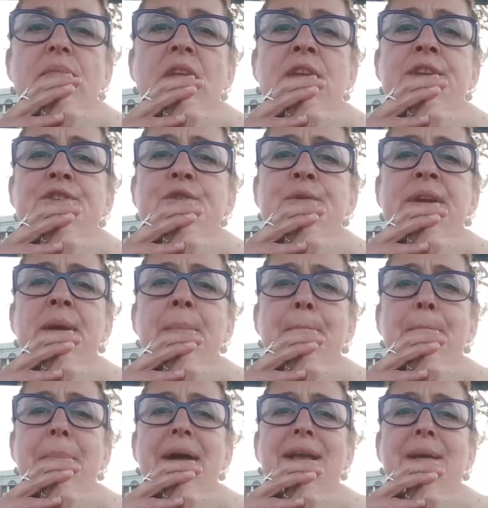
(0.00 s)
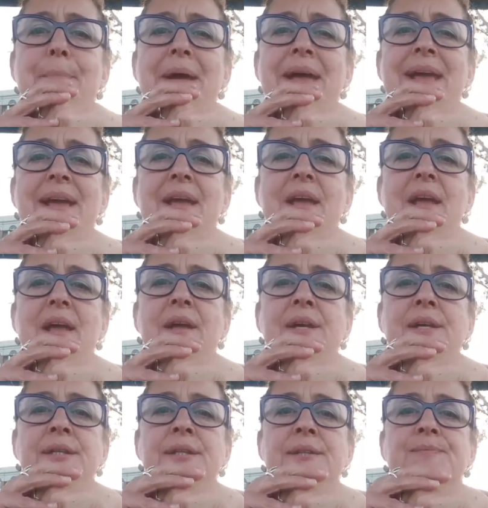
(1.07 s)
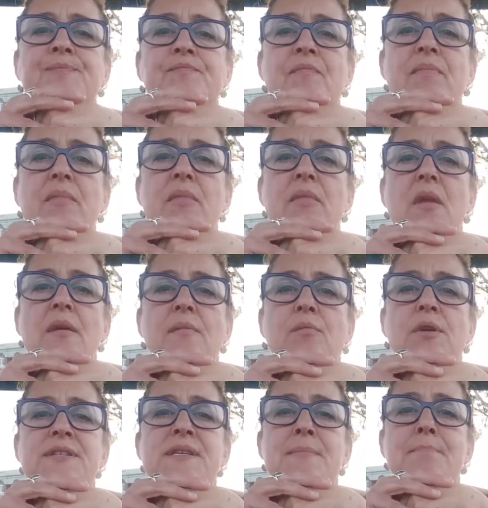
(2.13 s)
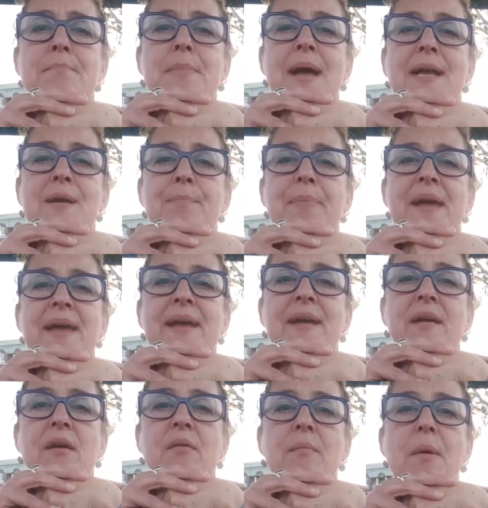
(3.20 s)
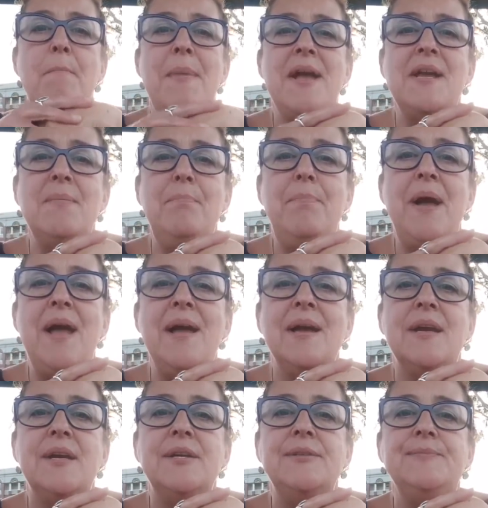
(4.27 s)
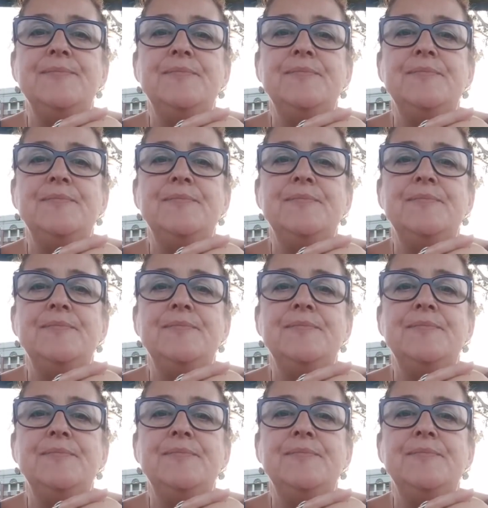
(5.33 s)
You're doing a mukbang. What's a mukbang? A mukbang.